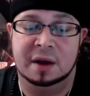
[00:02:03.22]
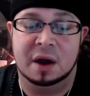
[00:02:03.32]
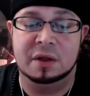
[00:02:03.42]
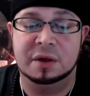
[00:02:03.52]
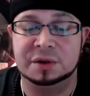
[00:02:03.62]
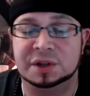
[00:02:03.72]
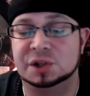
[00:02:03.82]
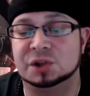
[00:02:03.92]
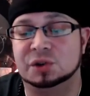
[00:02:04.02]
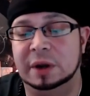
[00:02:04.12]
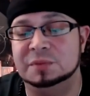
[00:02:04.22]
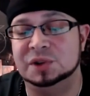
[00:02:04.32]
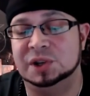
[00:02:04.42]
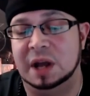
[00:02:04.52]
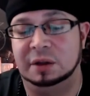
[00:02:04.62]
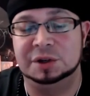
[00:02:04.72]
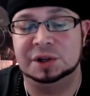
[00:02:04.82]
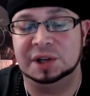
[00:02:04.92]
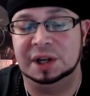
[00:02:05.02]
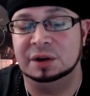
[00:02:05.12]
those extreme
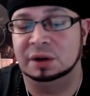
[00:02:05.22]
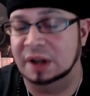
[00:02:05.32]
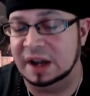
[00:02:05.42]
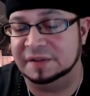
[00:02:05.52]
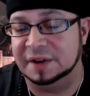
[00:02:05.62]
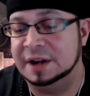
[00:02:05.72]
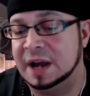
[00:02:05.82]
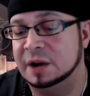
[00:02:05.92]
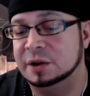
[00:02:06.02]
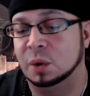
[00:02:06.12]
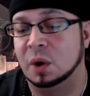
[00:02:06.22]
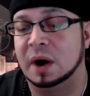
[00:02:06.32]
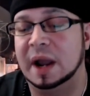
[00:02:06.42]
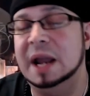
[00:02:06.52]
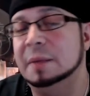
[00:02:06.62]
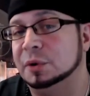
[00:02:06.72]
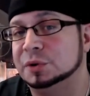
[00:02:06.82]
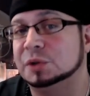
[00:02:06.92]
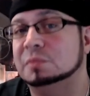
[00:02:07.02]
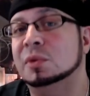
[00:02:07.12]
challenges in your life, and now you are able
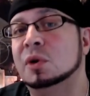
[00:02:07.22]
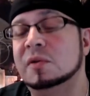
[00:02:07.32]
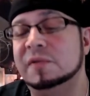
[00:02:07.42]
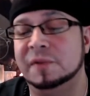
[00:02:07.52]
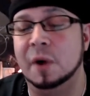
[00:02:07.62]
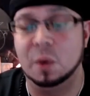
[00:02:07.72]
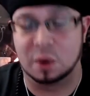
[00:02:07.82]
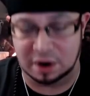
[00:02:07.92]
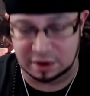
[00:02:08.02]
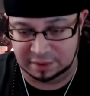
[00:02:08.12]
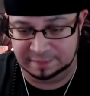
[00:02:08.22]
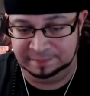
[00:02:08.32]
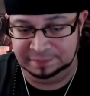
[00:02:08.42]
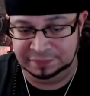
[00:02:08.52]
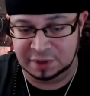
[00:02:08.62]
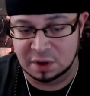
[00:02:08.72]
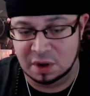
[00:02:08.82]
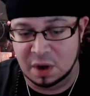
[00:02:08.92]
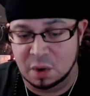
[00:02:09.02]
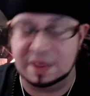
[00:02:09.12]
to move forward
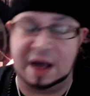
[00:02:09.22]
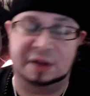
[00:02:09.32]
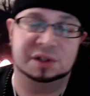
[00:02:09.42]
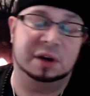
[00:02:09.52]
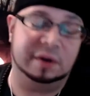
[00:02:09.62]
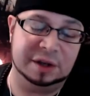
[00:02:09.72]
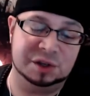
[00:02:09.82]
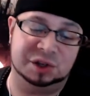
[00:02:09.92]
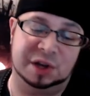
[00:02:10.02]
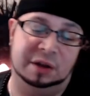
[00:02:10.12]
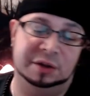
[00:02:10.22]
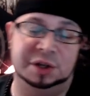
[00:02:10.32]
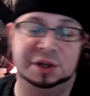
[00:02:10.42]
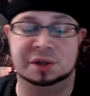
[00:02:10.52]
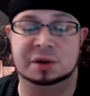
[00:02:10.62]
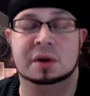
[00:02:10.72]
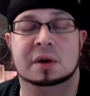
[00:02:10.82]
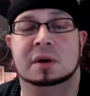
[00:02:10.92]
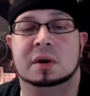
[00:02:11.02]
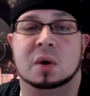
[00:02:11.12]
without serious challenges
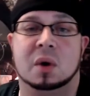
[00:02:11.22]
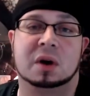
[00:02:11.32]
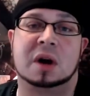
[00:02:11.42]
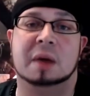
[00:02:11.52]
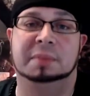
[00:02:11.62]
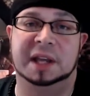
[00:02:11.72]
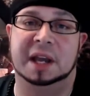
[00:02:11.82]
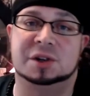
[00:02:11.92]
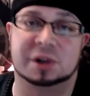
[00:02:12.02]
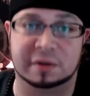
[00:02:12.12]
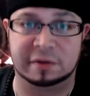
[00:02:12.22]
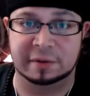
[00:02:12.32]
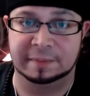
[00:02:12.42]
or complications.